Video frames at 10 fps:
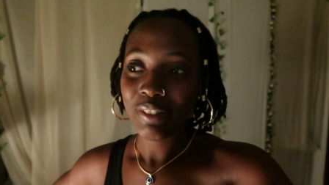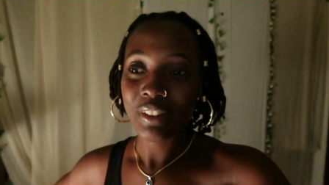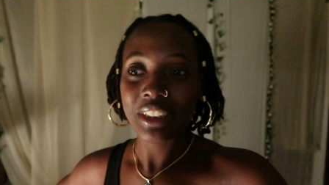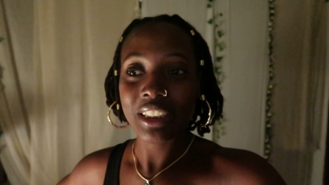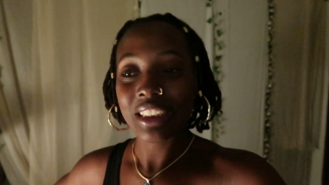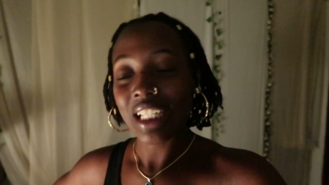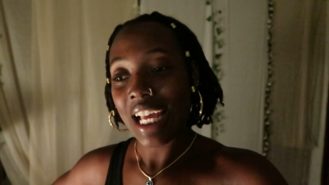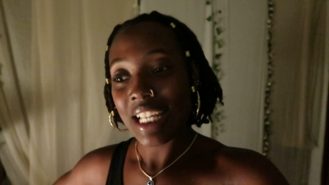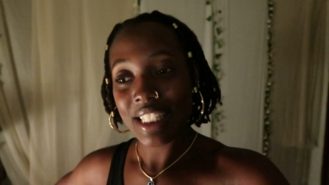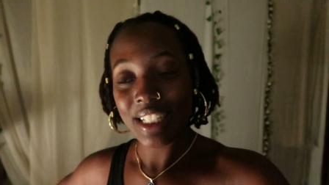versus
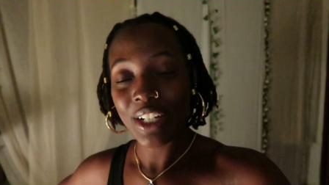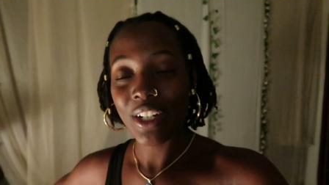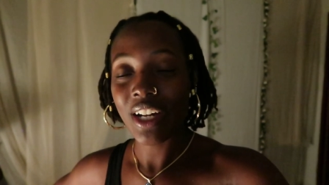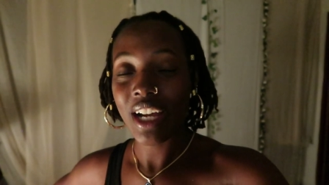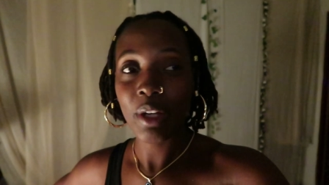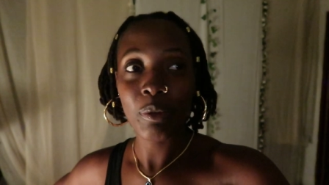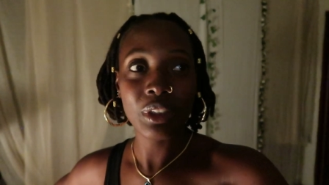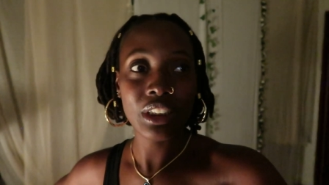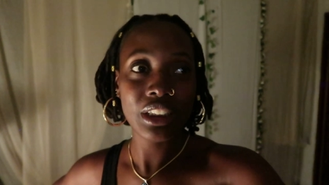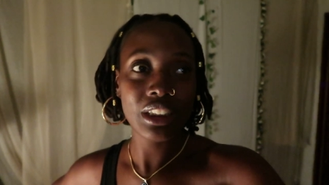last year I
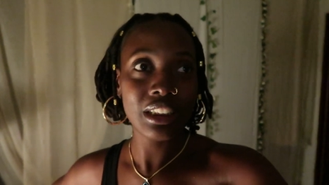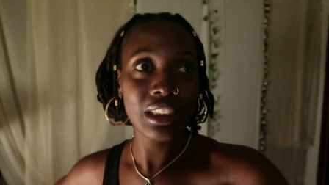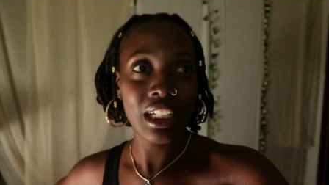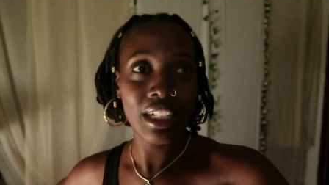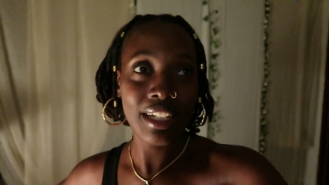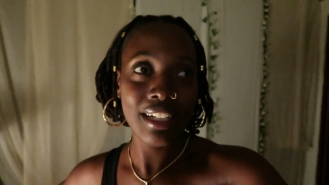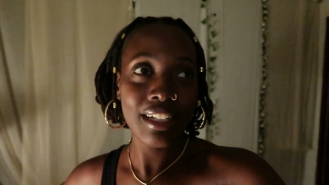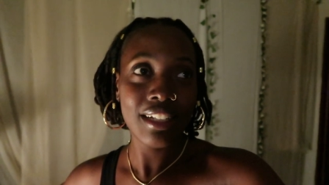was just like